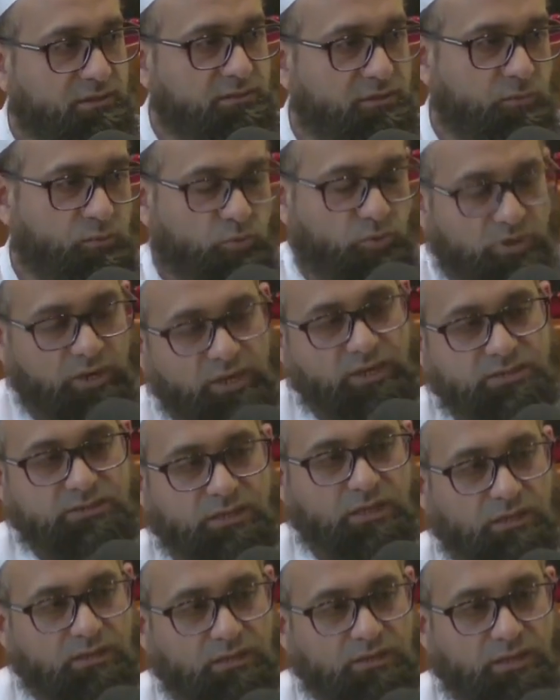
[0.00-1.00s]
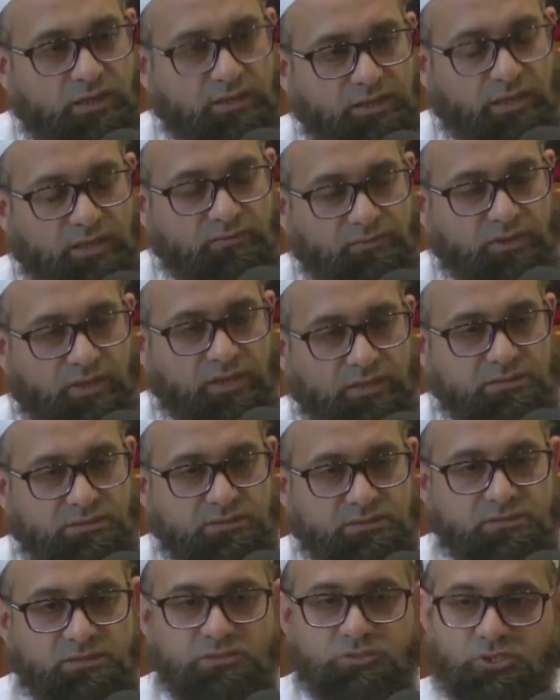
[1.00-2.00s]
the warnings that Allah gave
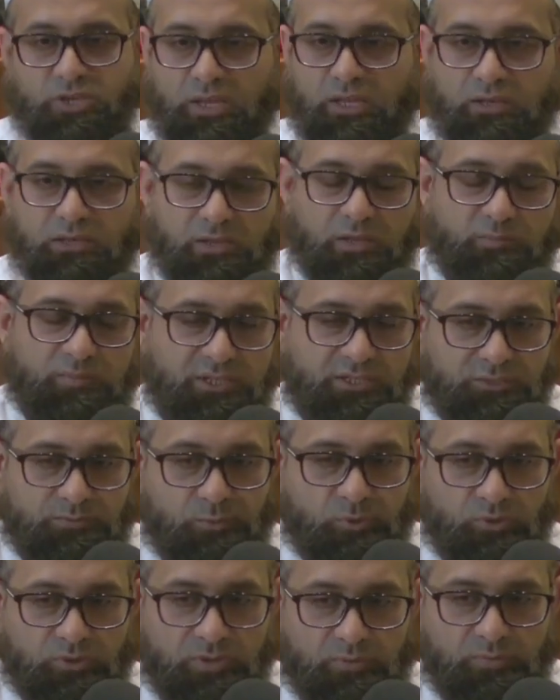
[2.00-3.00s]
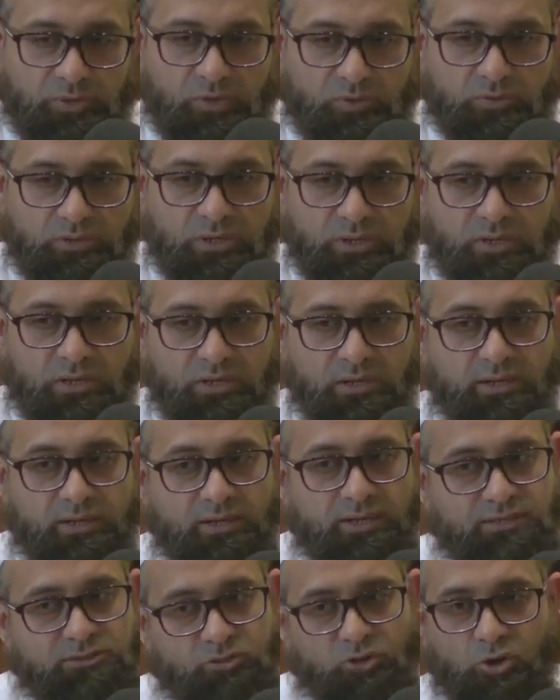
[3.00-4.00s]
us, the Jahannam He spoke about,
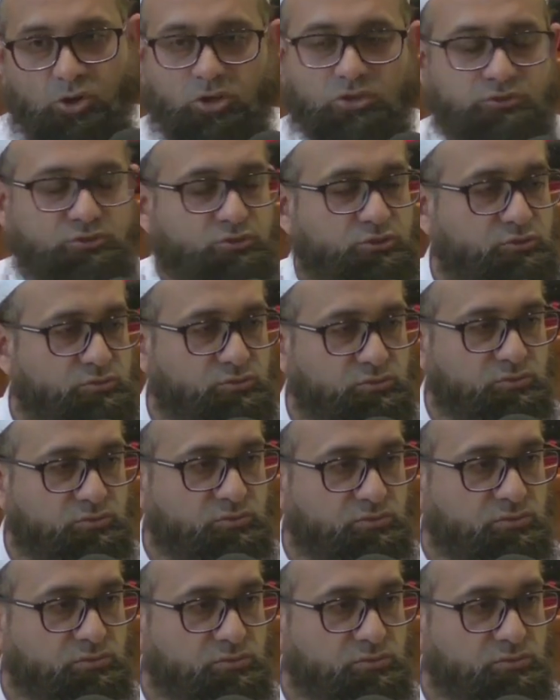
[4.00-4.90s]
it's all true,